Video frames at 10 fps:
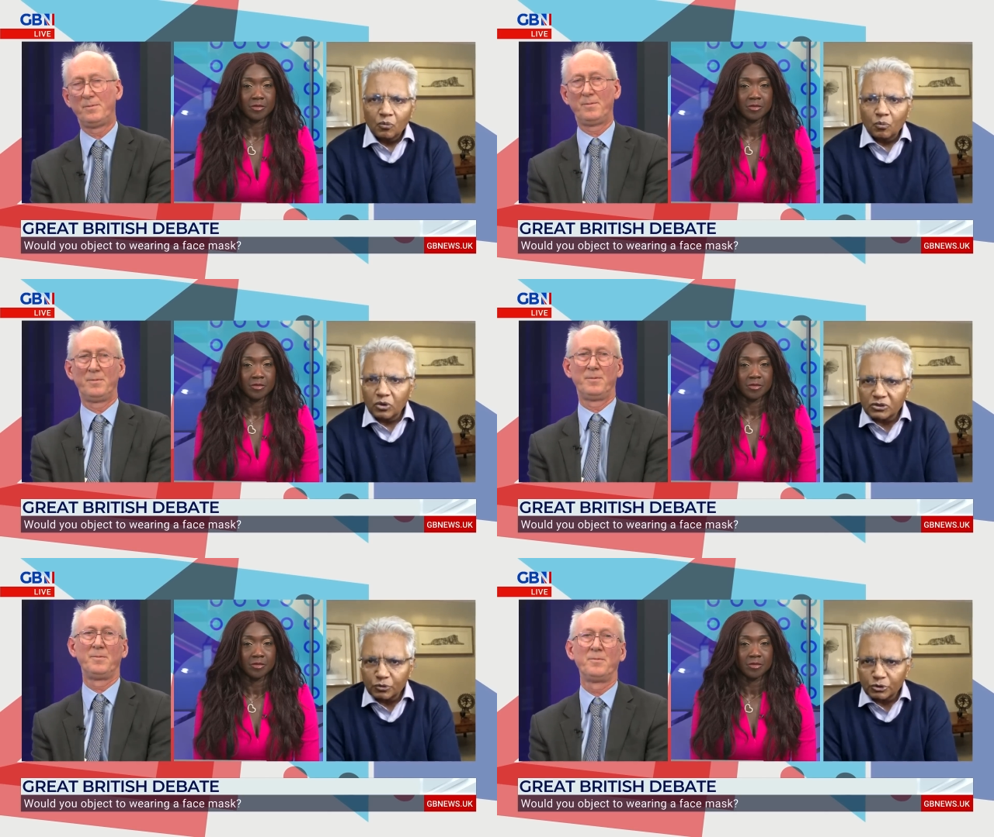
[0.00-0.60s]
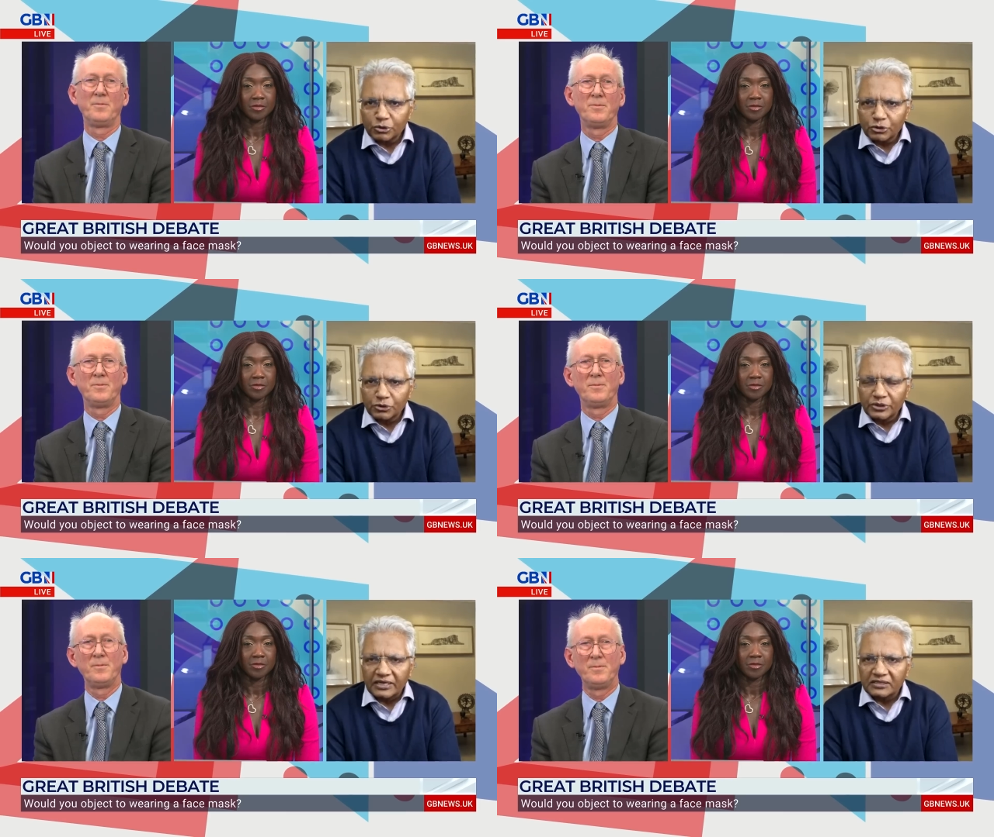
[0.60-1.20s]
Speaker 1: What would you
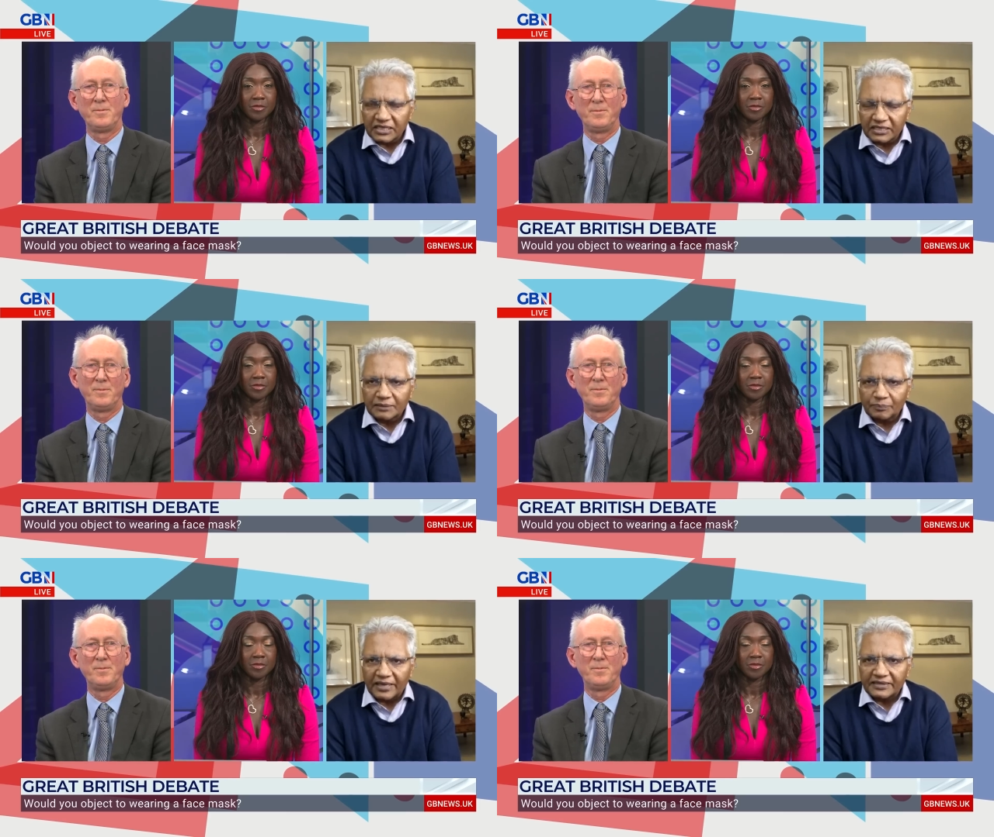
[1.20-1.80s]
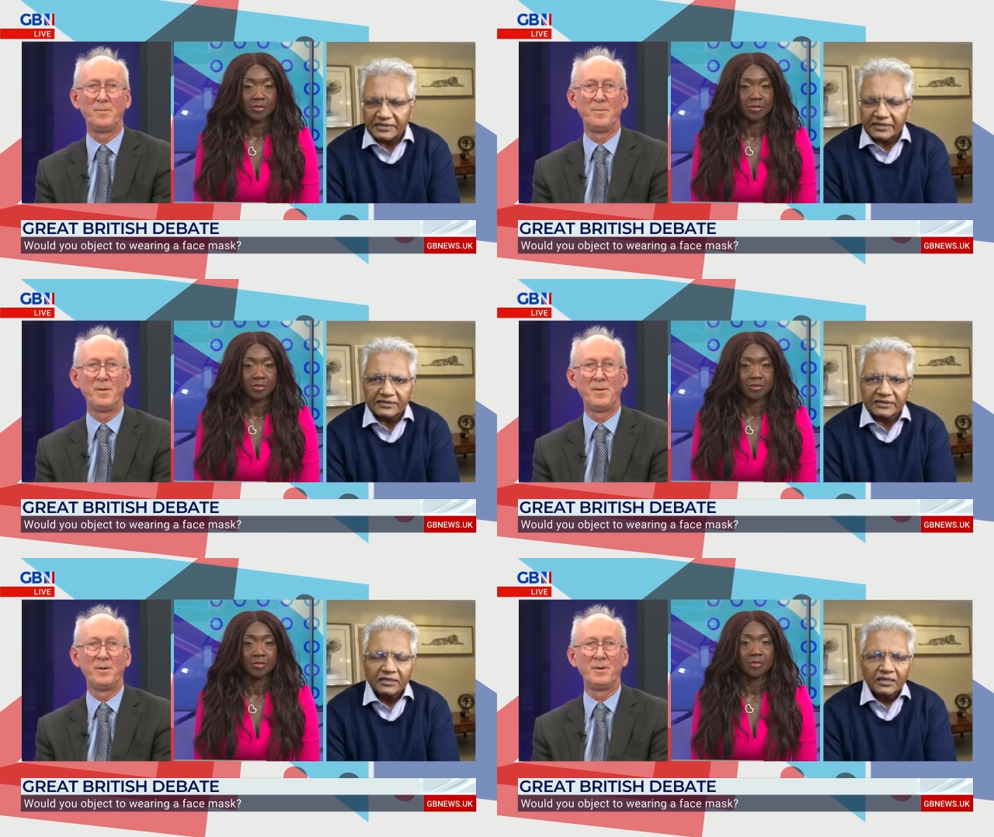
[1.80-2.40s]
do in certain
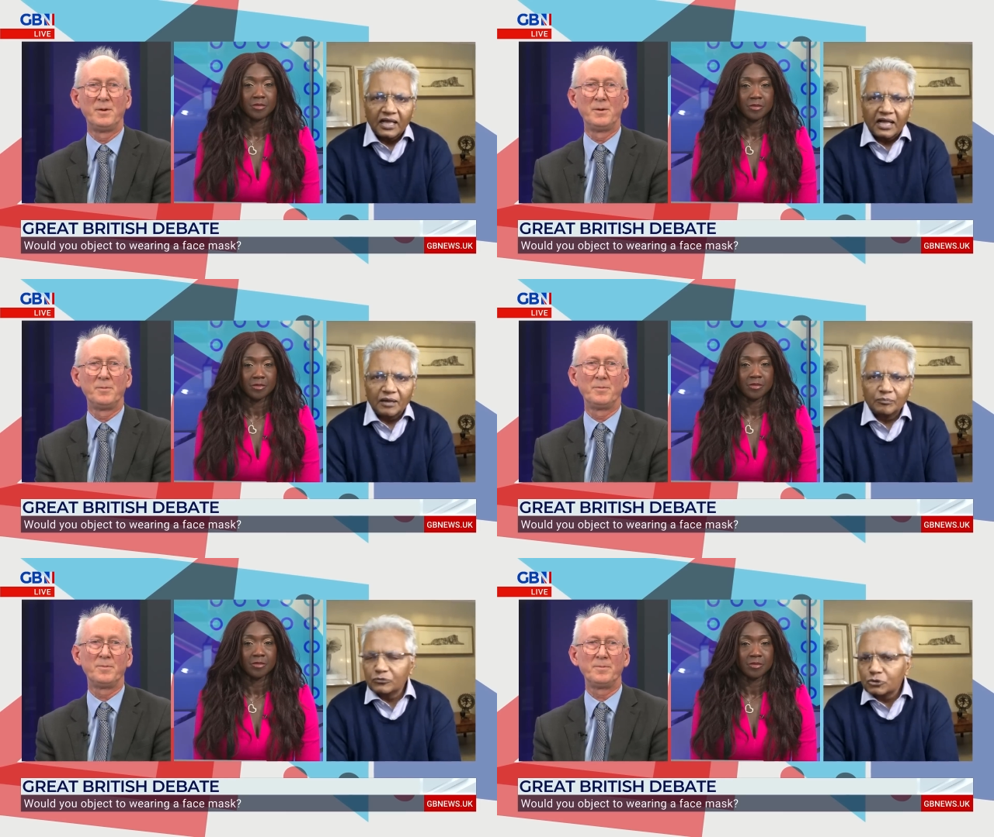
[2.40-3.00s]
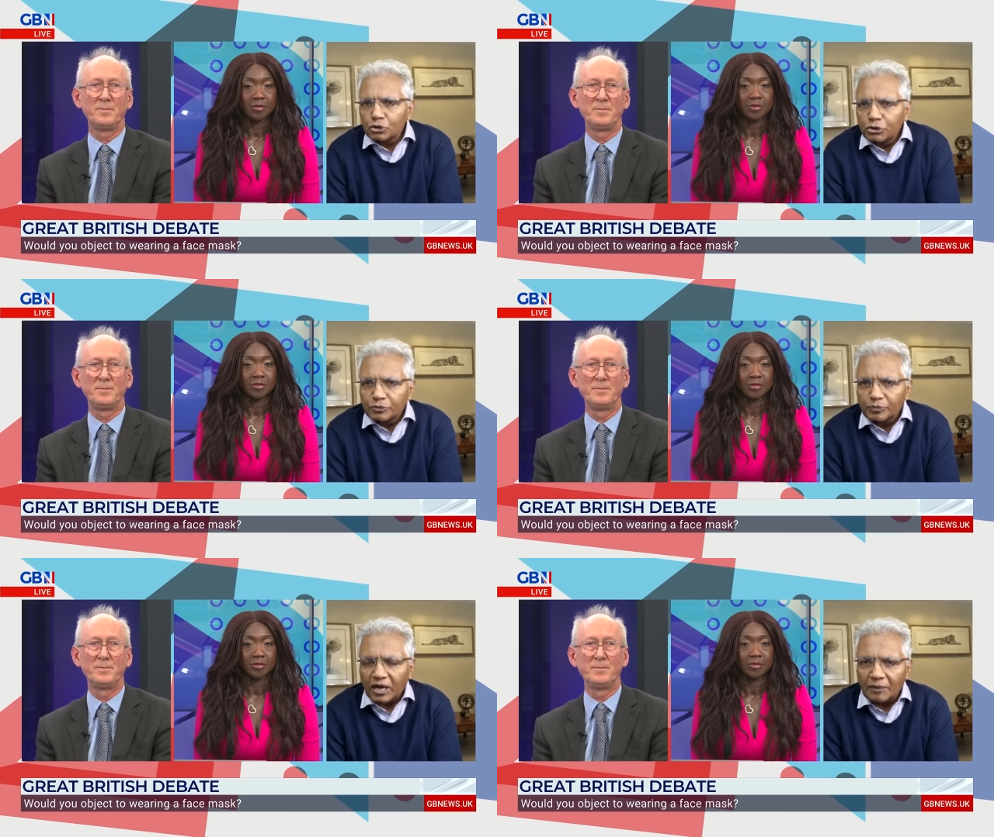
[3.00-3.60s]
places? Um, should
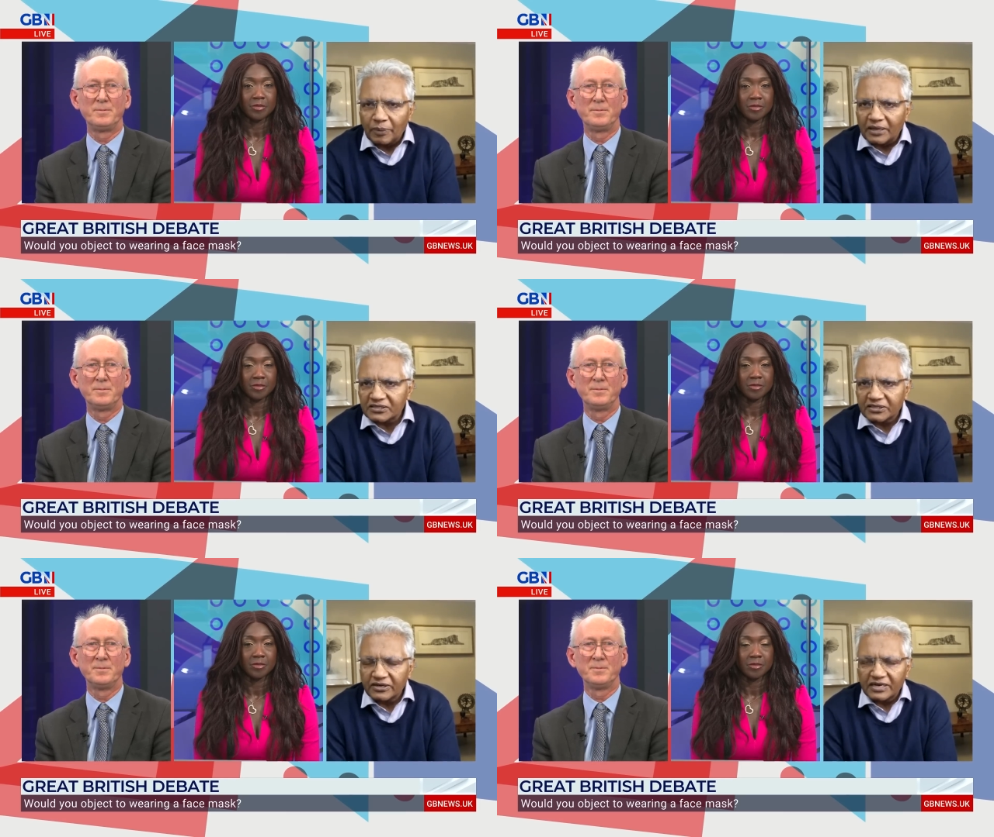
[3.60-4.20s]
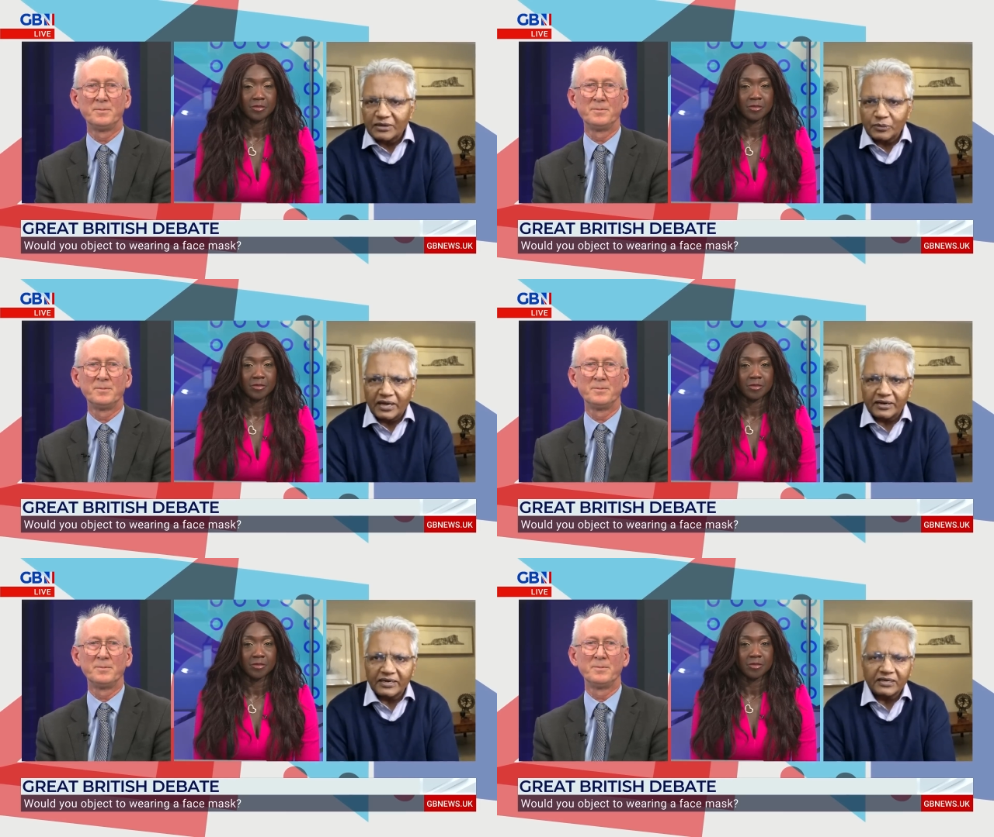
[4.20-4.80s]
you compulsorily
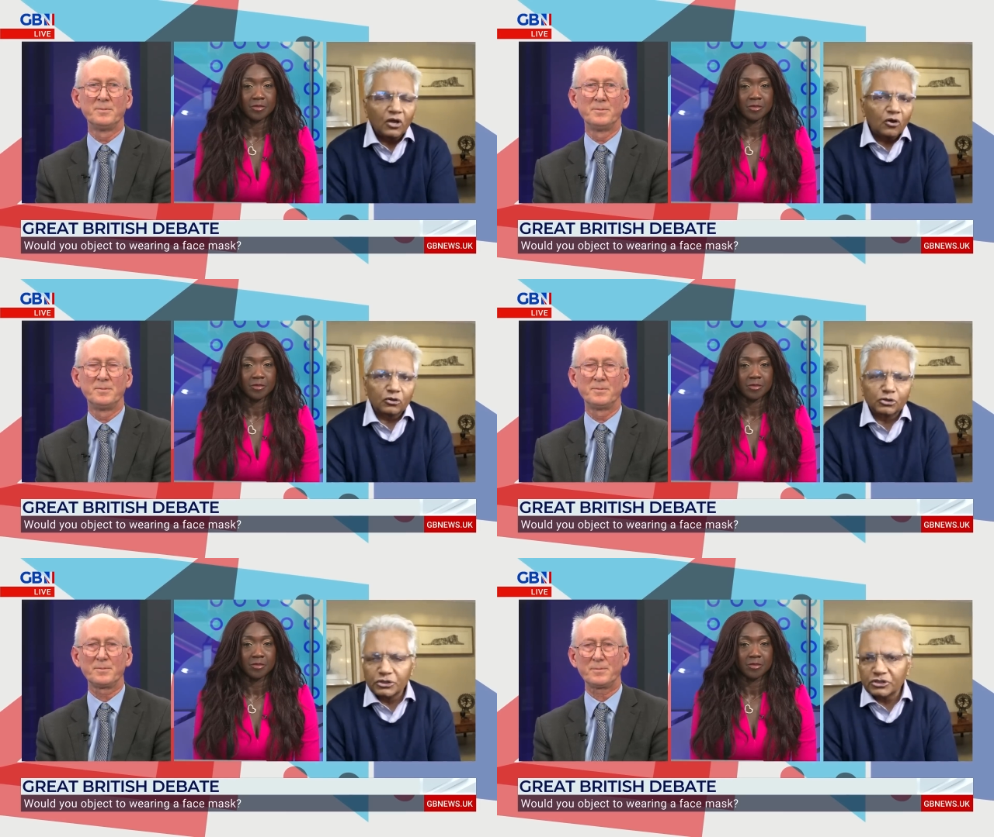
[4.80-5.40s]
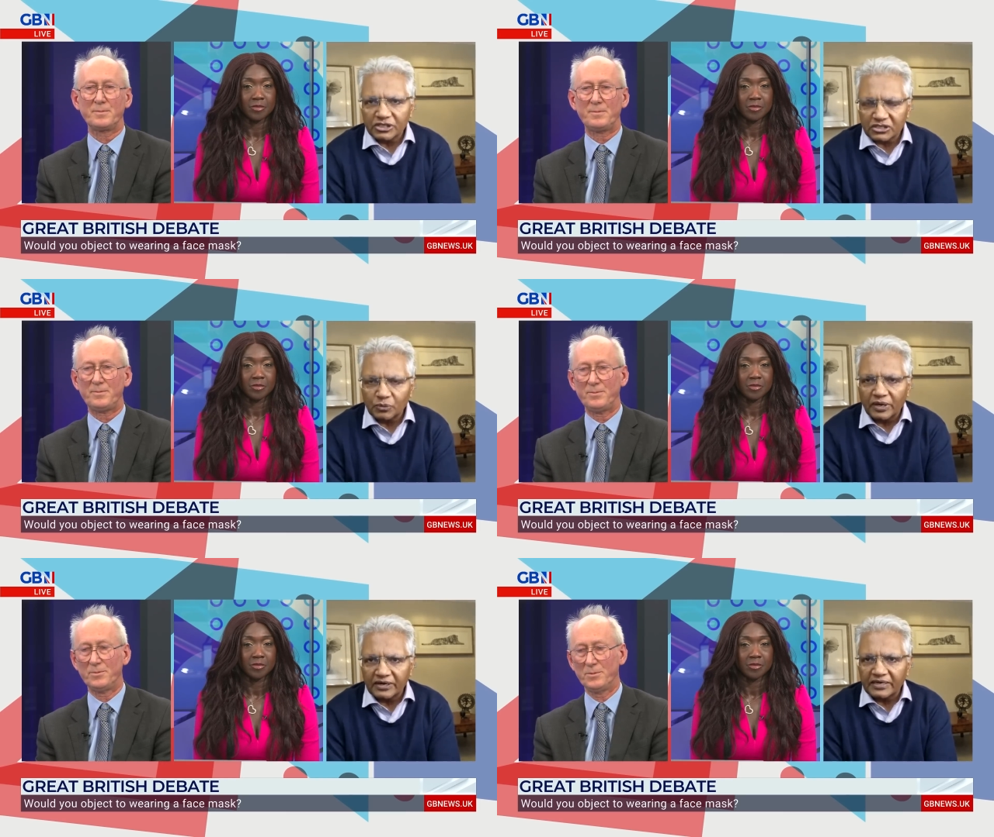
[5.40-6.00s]
wear it, or should you just
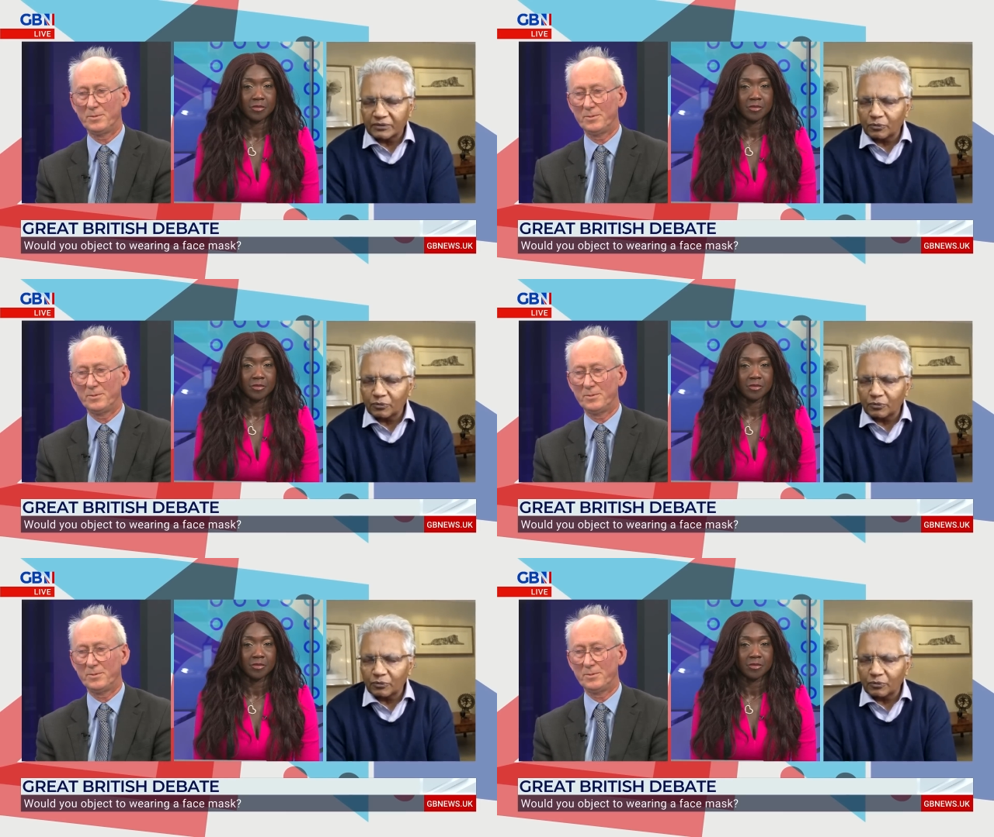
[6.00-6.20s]
wear it